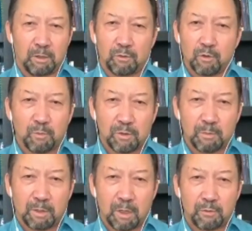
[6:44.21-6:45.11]
those Muslim
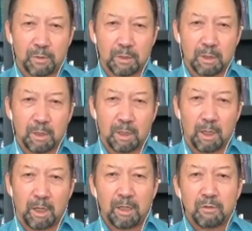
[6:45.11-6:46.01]
countries.
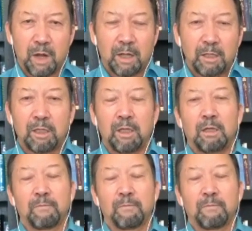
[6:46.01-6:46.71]
In reality,